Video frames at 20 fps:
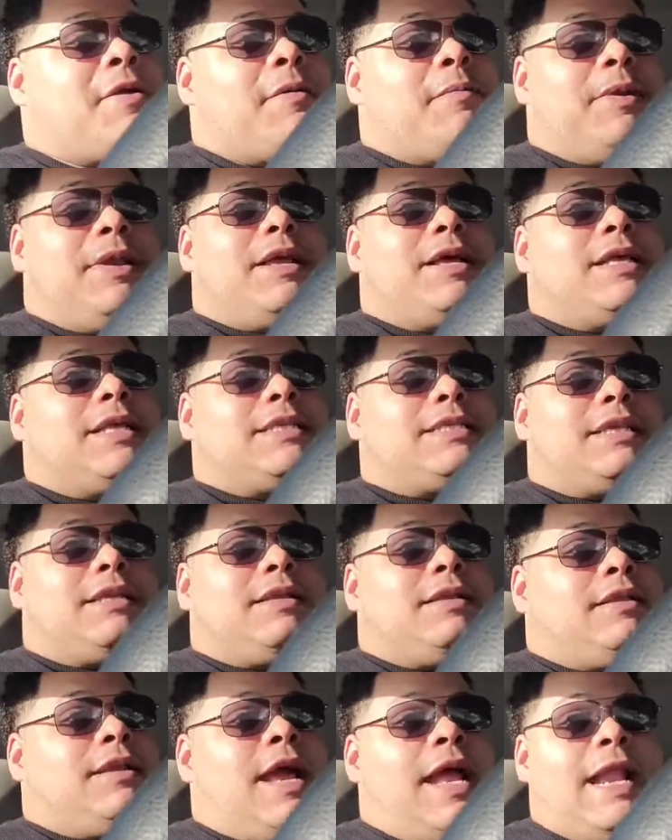because
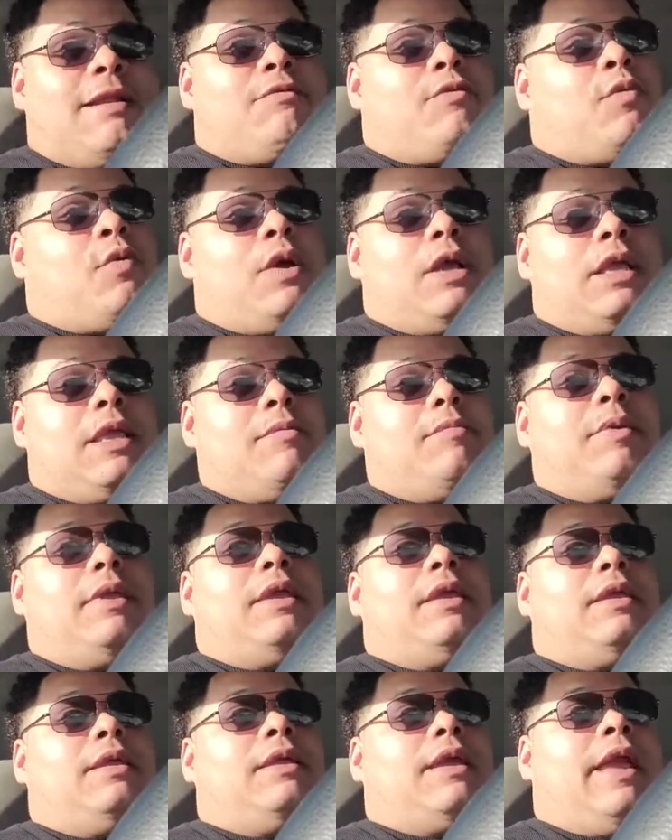not everyone can
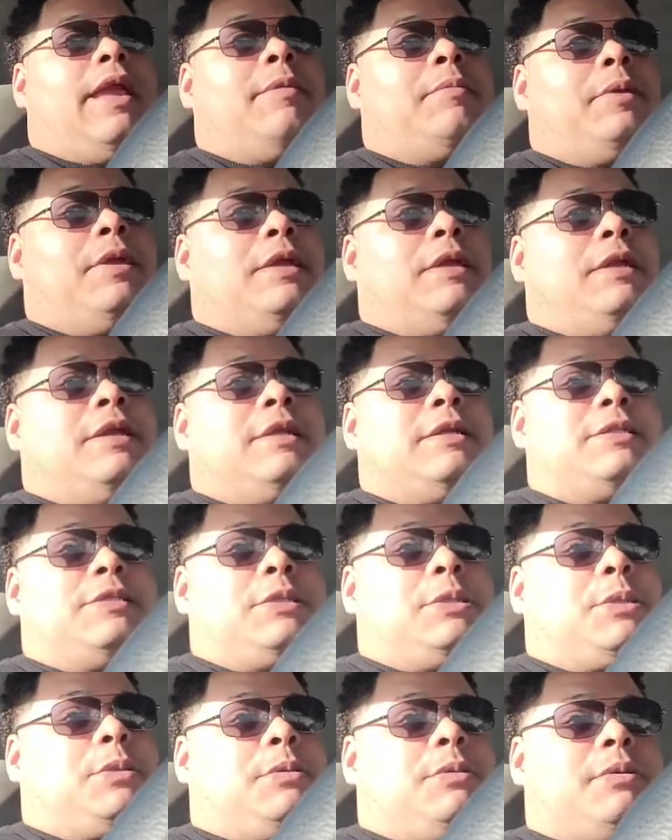be, amen, and it's
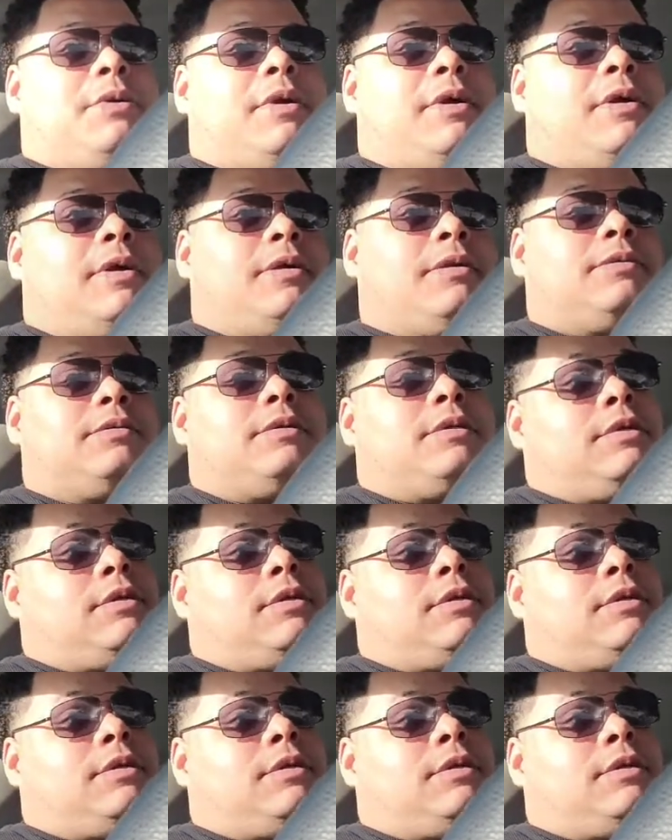the truth, girl,